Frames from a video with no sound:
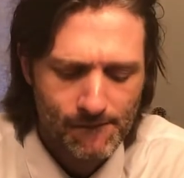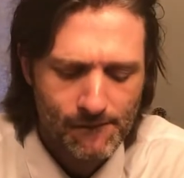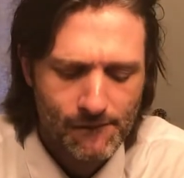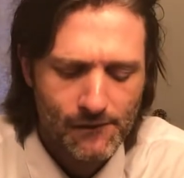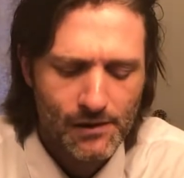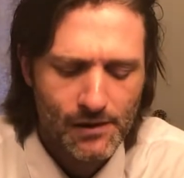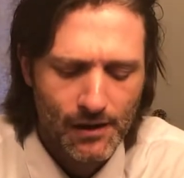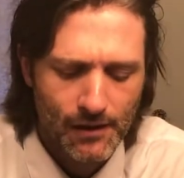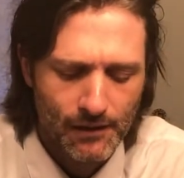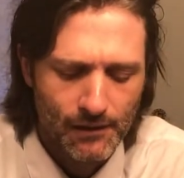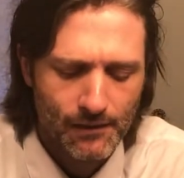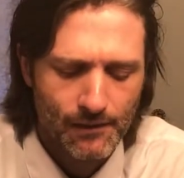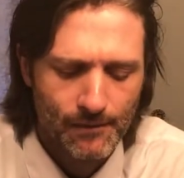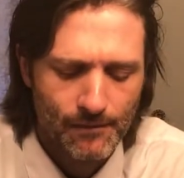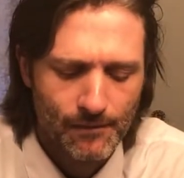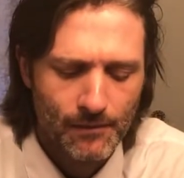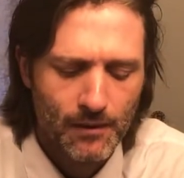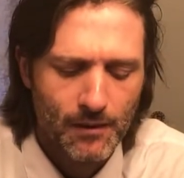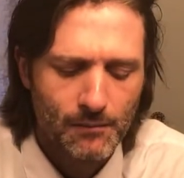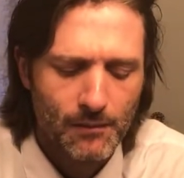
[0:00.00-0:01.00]
Okay.
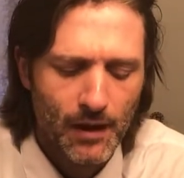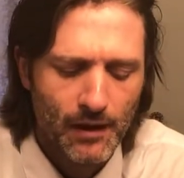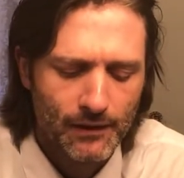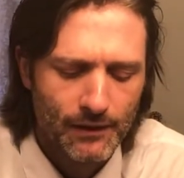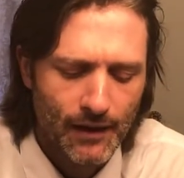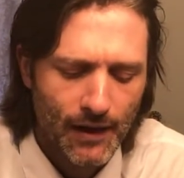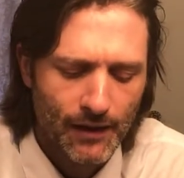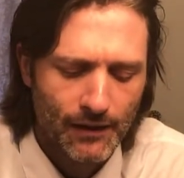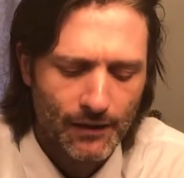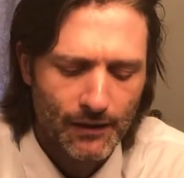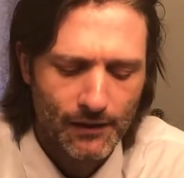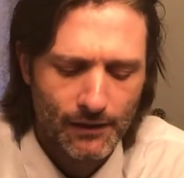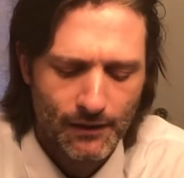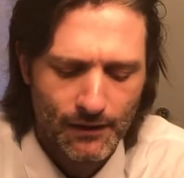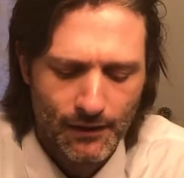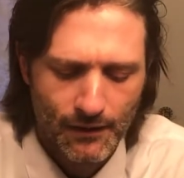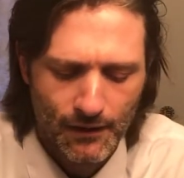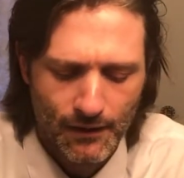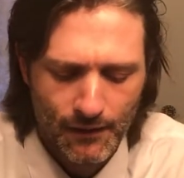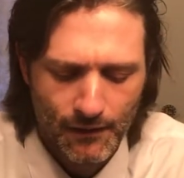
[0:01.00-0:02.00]
Montag.
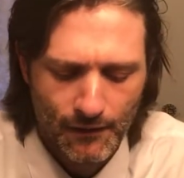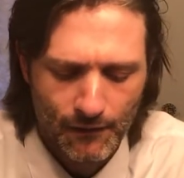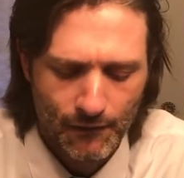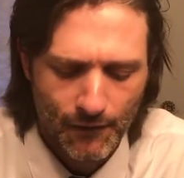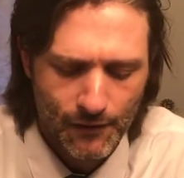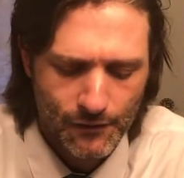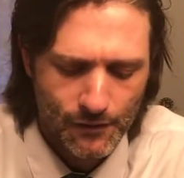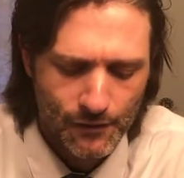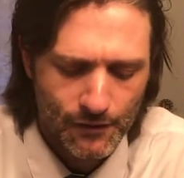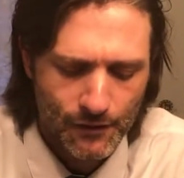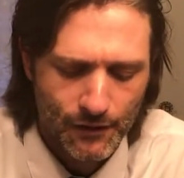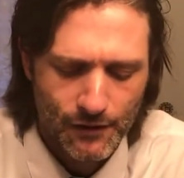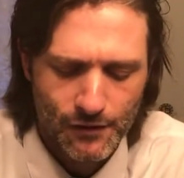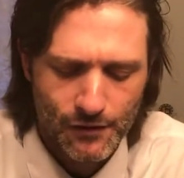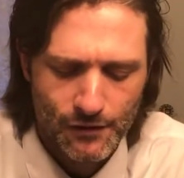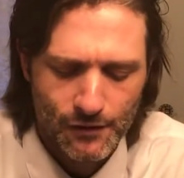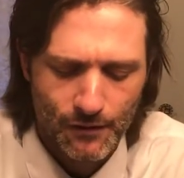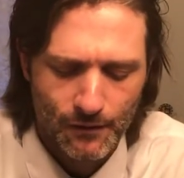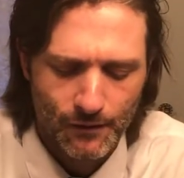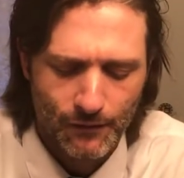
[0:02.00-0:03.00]
Granger took his
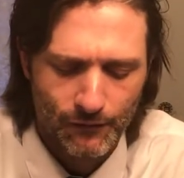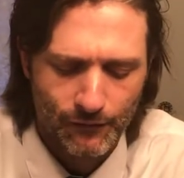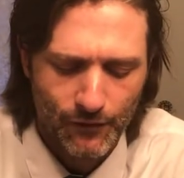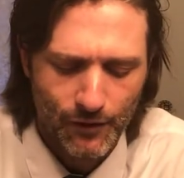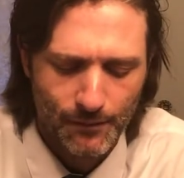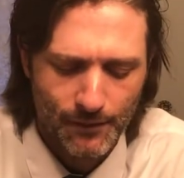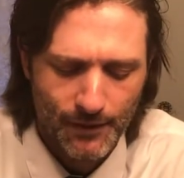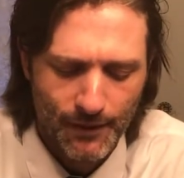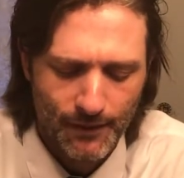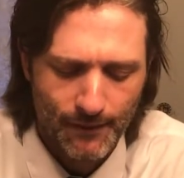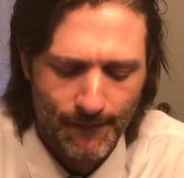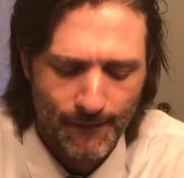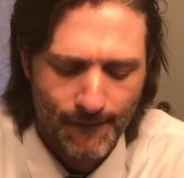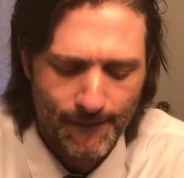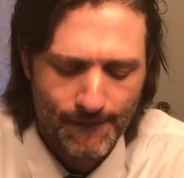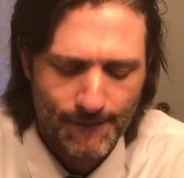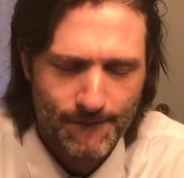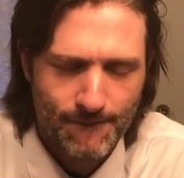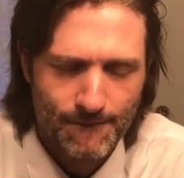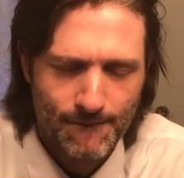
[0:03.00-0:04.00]
shoulder firmly.
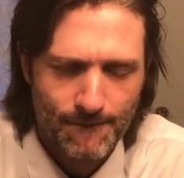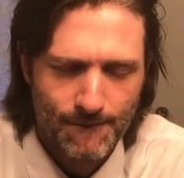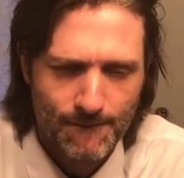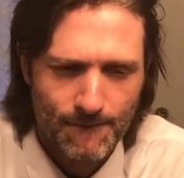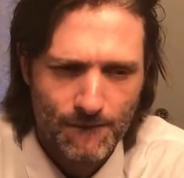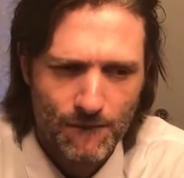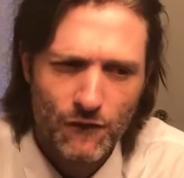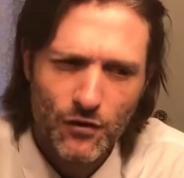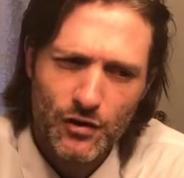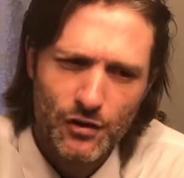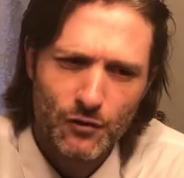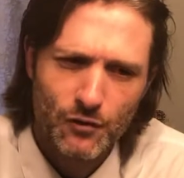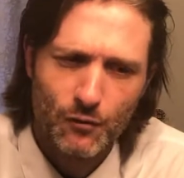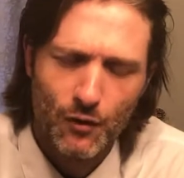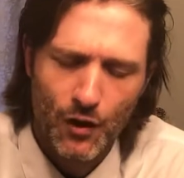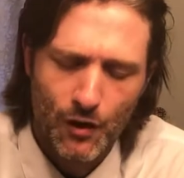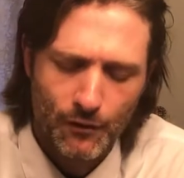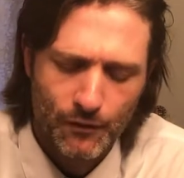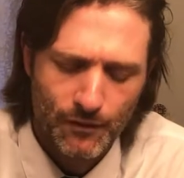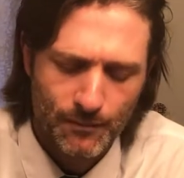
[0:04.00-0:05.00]
I want you to
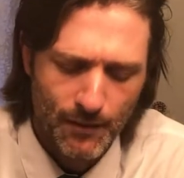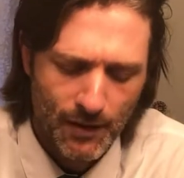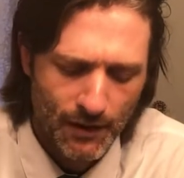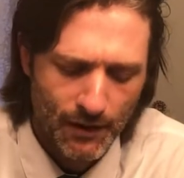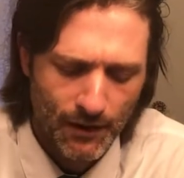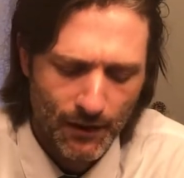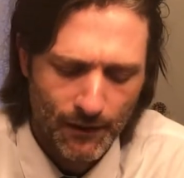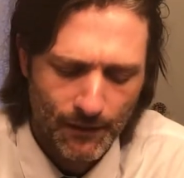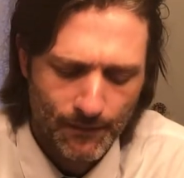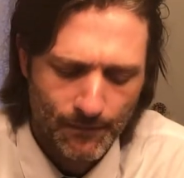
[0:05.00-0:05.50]
walk with me here.